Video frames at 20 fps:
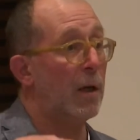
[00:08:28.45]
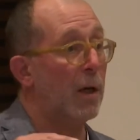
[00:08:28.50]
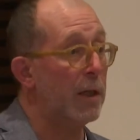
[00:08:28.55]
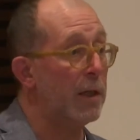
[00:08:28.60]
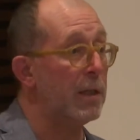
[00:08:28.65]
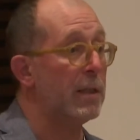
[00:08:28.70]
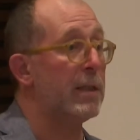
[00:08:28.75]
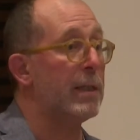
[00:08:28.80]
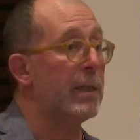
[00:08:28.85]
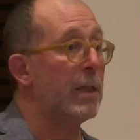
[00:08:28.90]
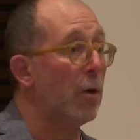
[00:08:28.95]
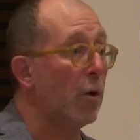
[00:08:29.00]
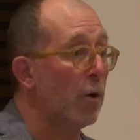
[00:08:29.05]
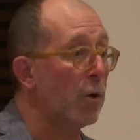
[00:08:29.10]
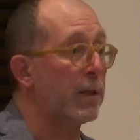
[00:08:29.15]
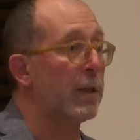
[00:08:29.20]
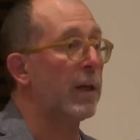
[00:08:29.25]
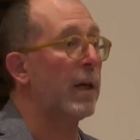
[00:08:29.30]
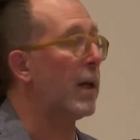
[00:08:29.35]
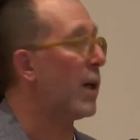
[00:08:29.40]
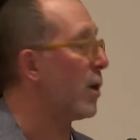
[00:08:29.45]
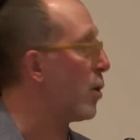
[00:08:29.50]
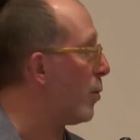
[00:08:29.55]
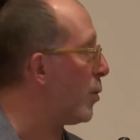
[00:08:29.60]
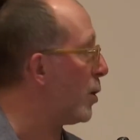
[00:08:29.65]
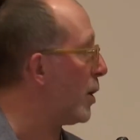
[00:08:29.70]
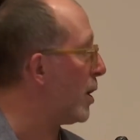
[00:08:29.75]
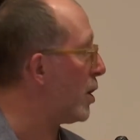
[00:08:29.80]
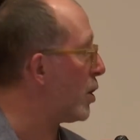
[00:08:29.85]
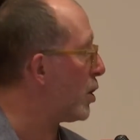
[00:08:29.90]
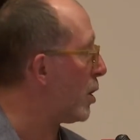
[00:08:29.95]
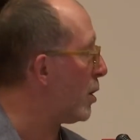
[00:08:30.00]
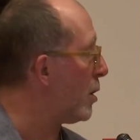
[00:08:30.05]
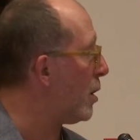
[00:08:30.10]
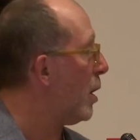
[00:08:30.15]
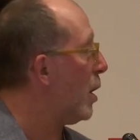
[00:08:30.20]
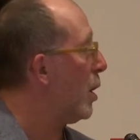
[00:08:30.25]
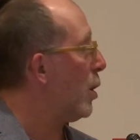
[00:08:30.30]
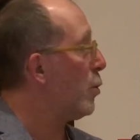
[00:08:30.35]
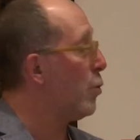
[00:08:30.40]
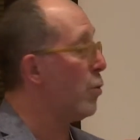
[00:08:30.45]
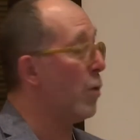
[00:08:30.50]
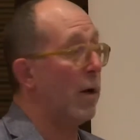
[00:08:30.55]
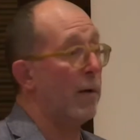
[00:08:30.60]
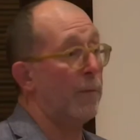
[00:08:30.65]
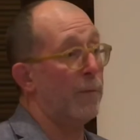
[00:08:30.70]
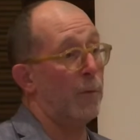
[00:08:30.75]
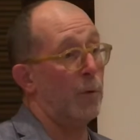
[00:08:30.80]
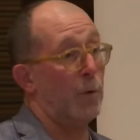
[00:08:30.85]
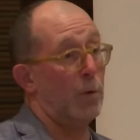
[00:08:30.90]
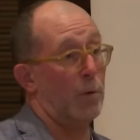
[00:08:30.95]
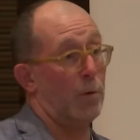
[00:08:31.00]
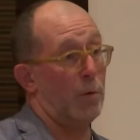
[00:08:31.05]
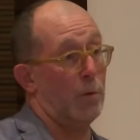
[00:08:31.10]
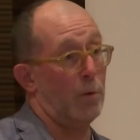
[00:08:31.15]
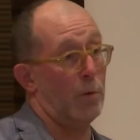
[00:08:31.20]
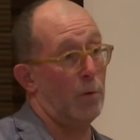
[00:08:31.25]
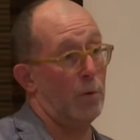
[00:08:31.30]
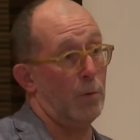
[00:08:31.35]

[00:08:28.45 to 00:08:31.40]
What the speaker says: in the hotel accommodation, you have a